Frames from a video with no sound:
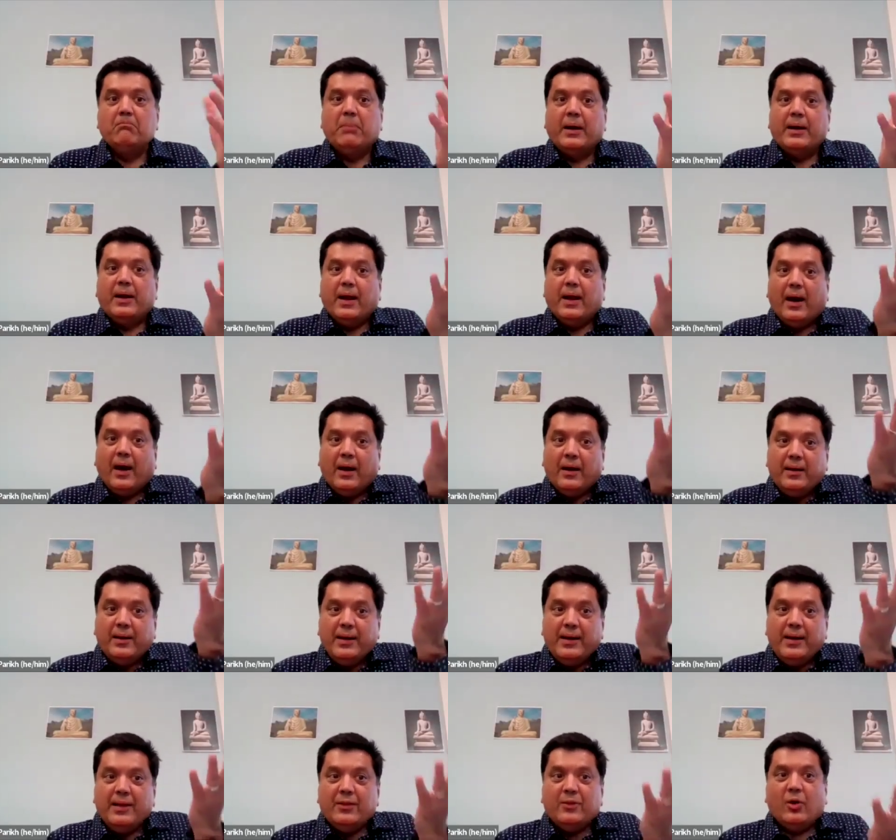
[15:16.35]
But
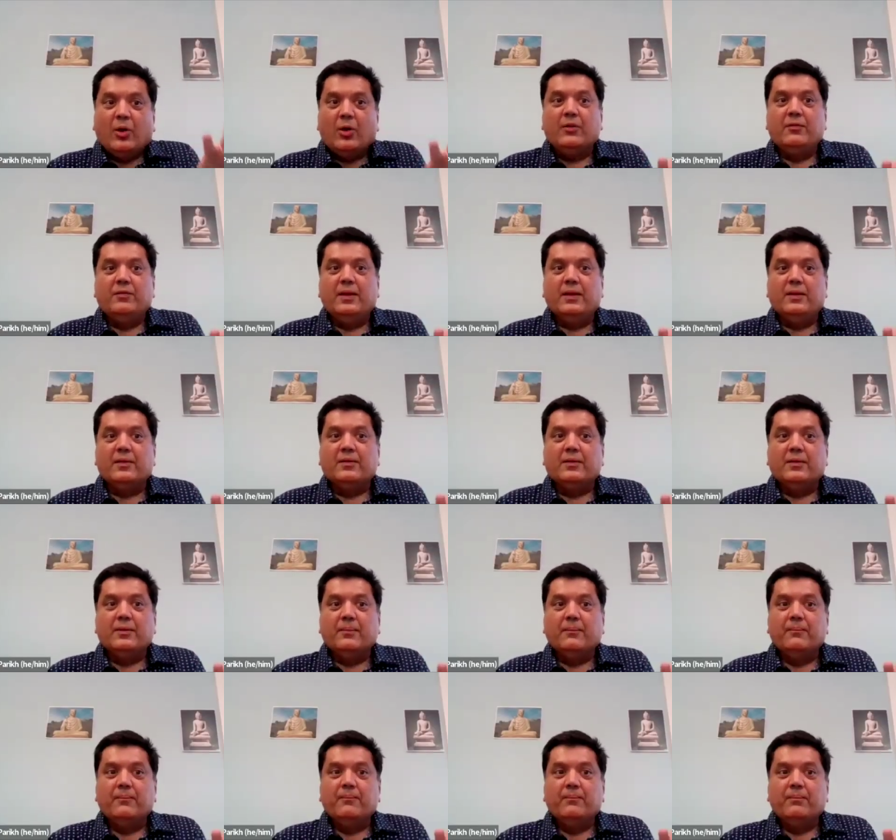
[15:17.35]
underneath all of
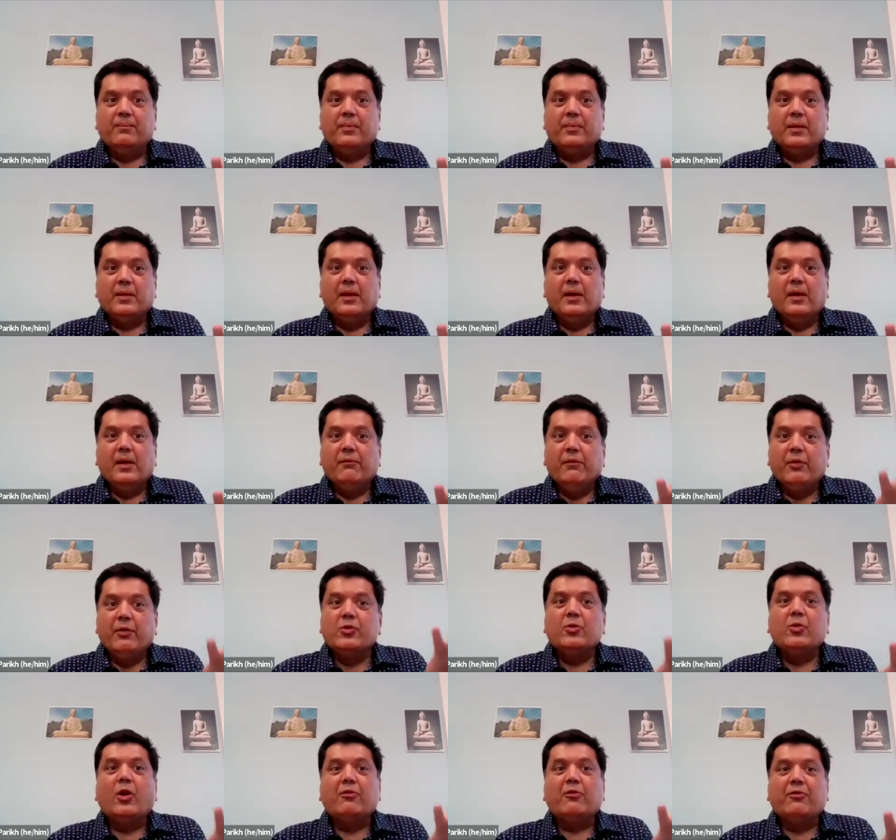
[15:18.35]
this,
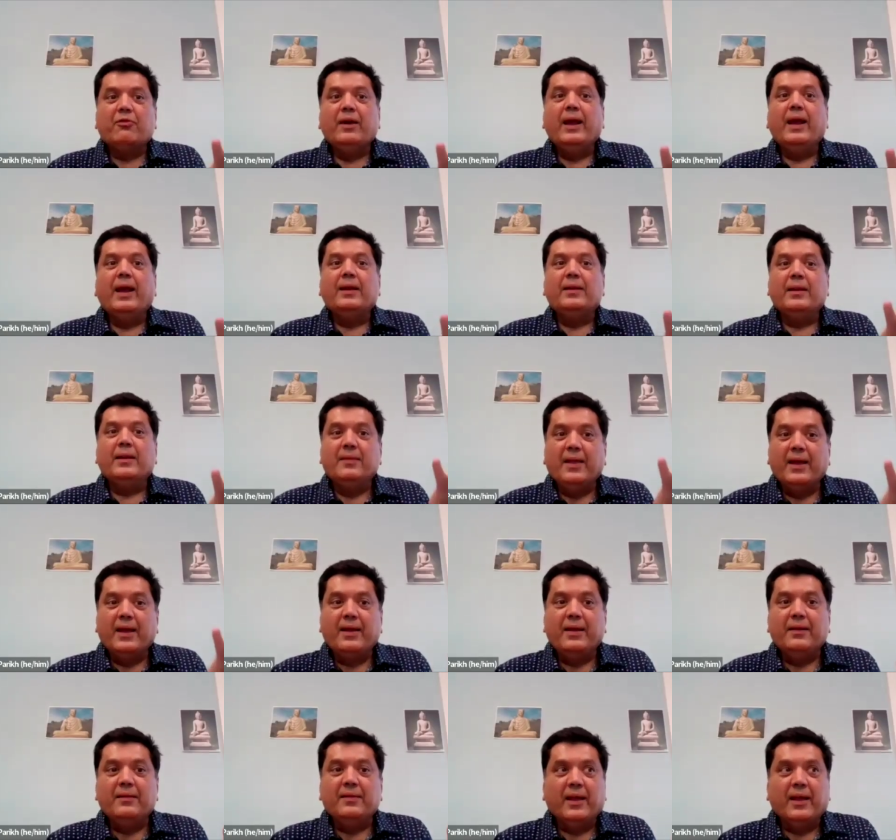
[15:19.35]
we should not forget that
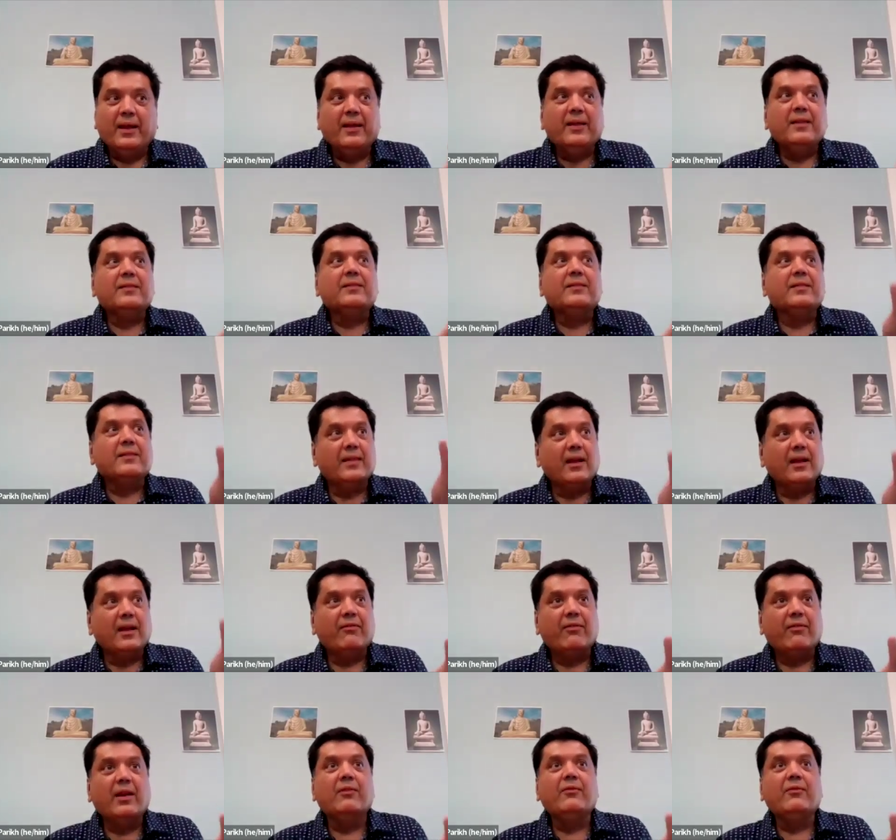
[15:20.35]
there is
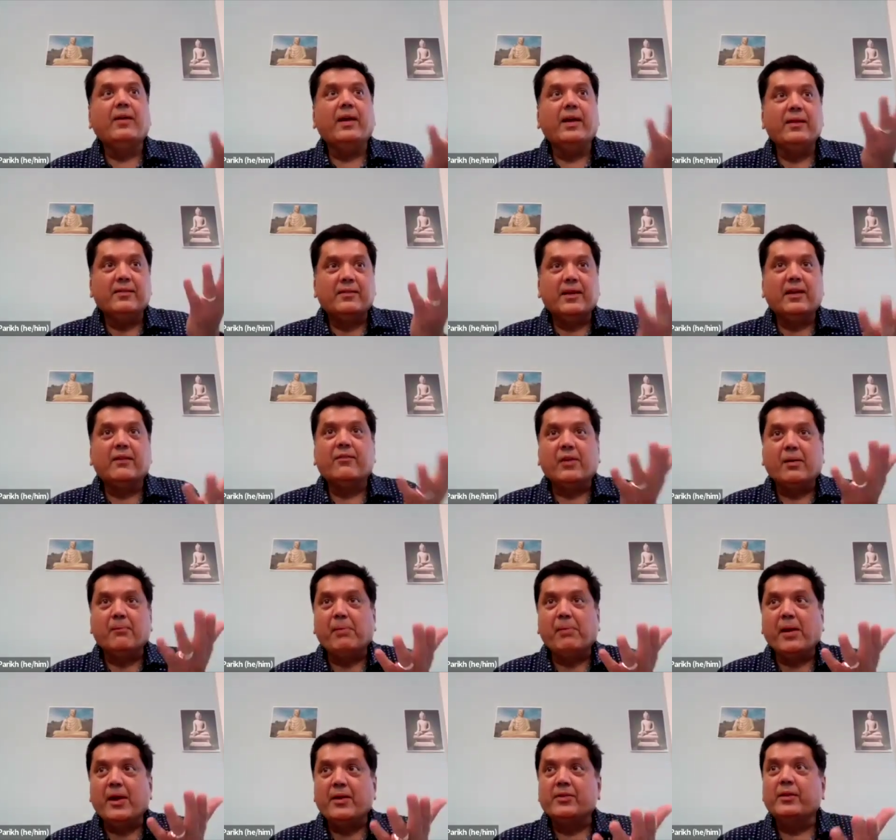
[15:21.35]
self-love and
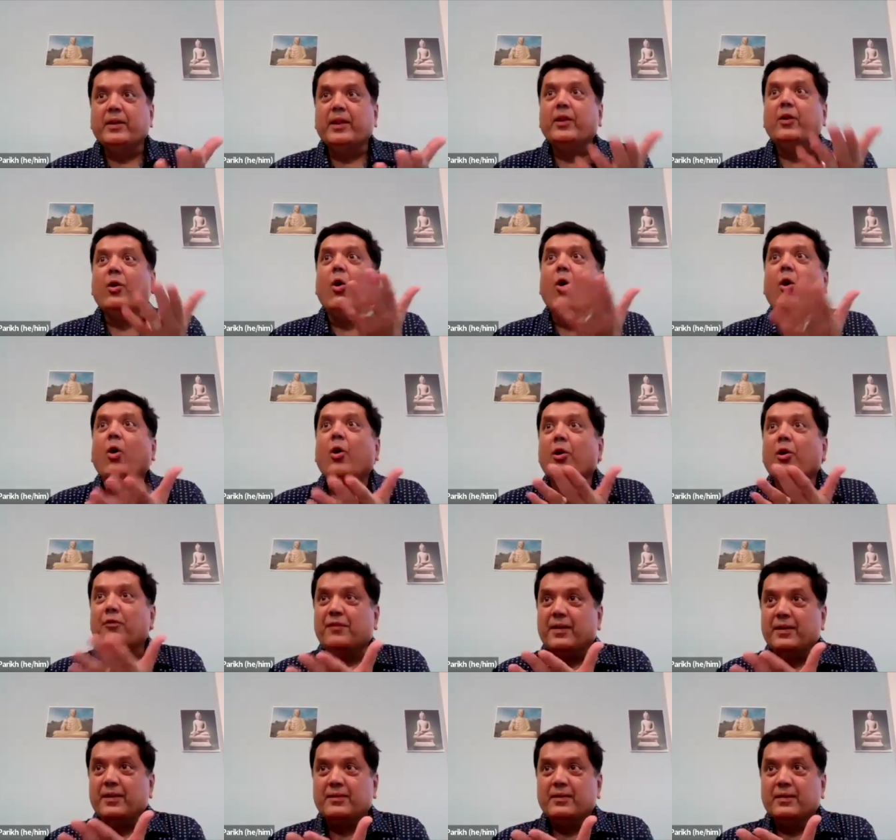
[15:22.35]
self-compassion in all
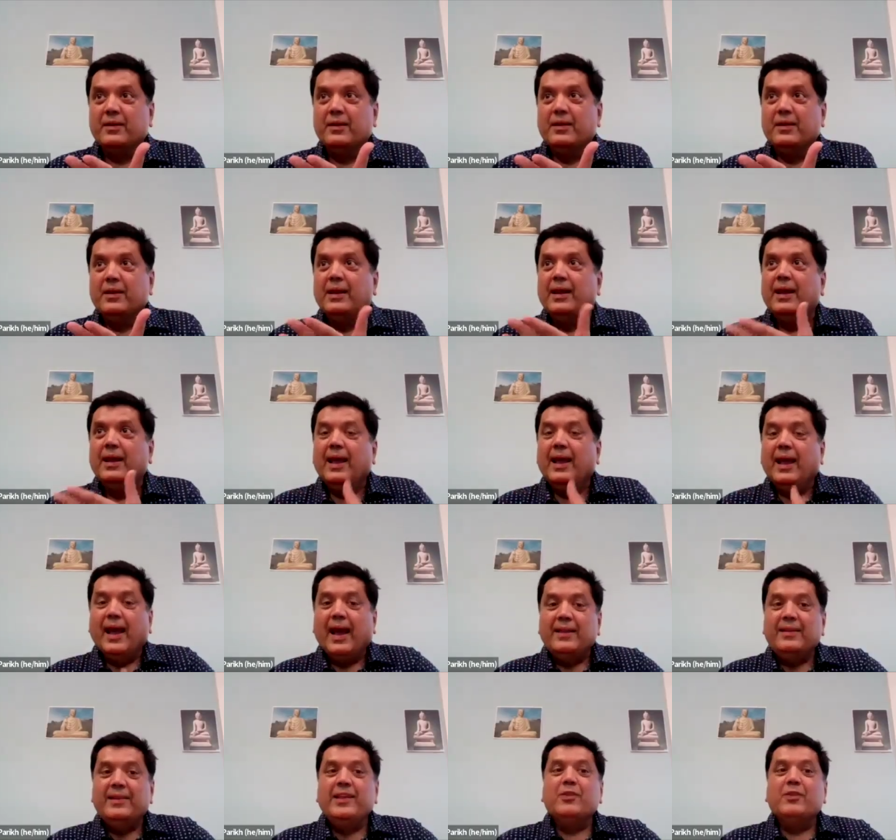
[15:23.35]
of us,
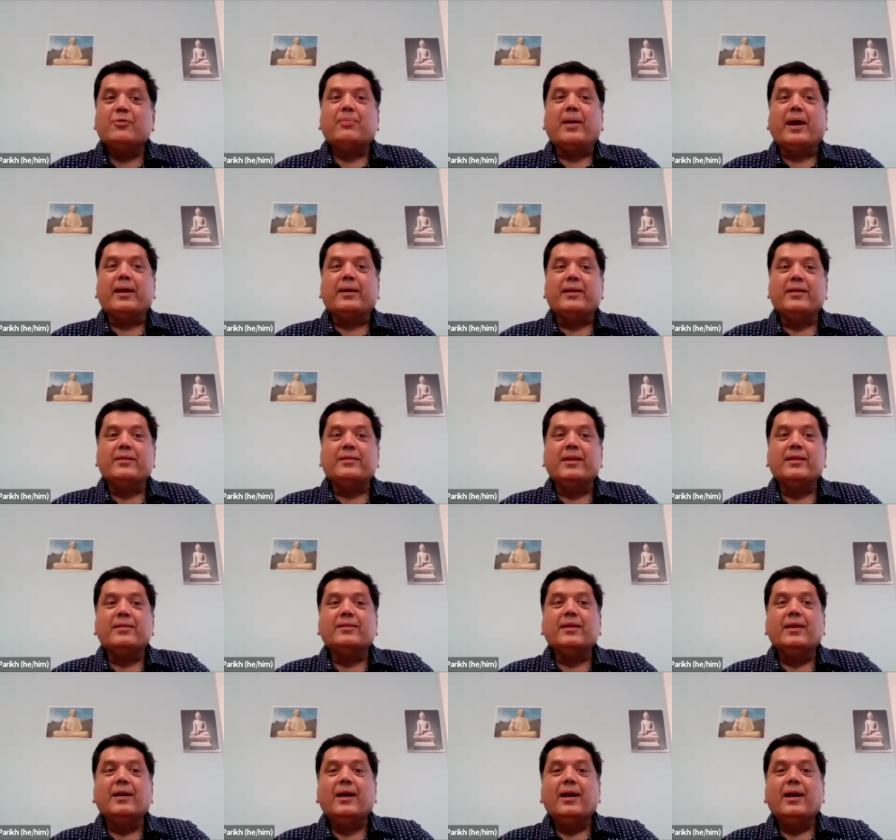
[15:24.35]
and these
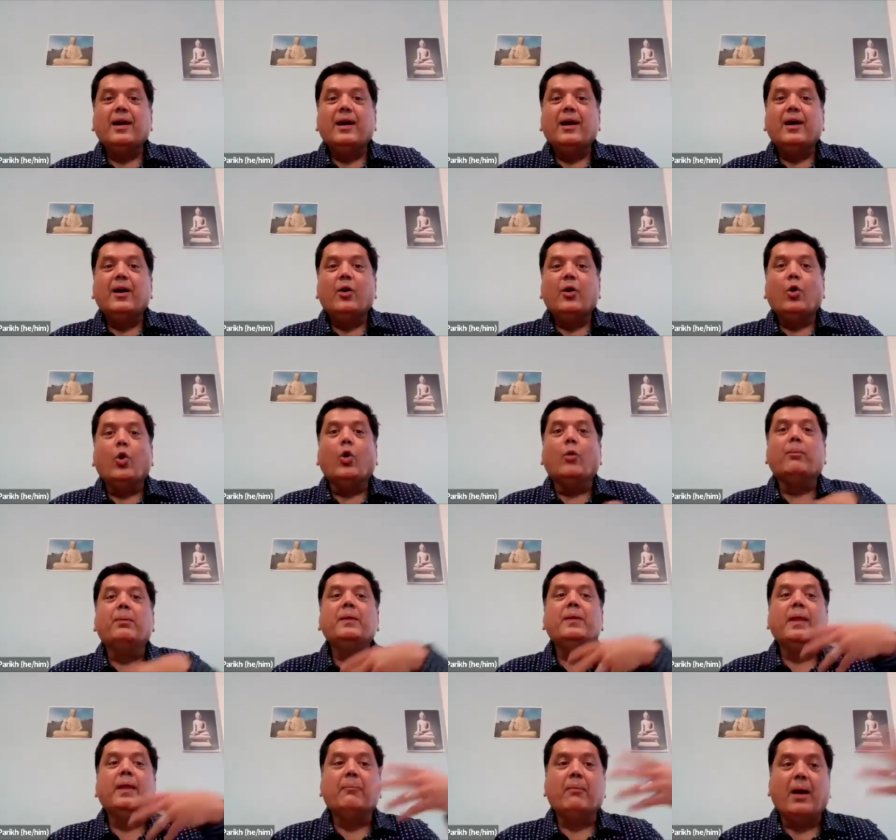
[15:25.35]
practices
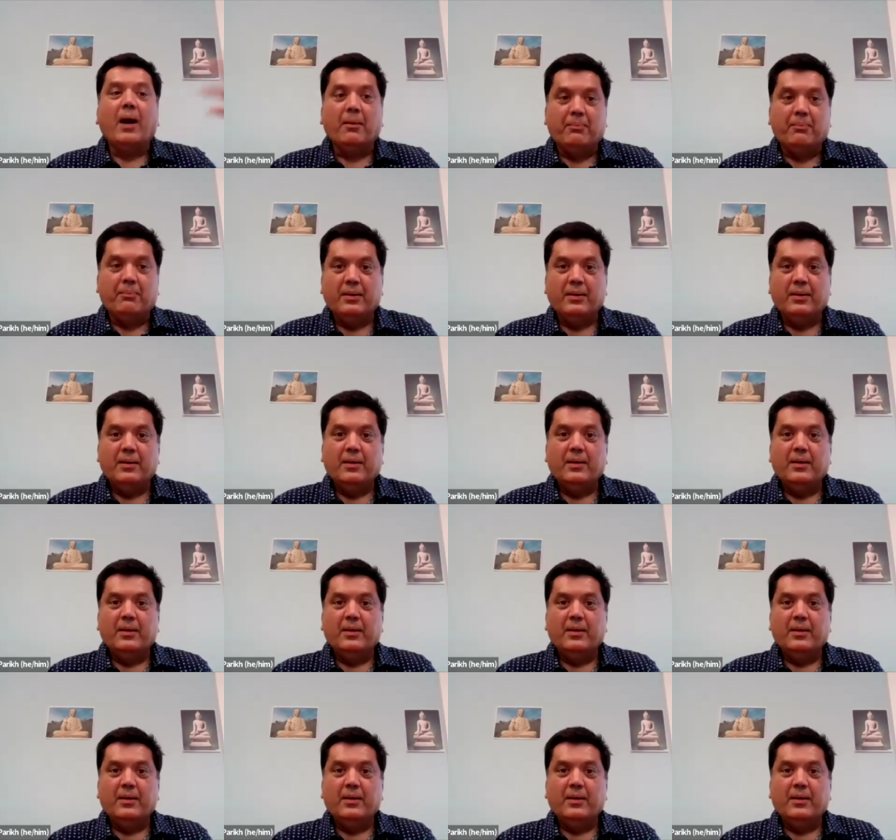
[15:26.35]
open them up.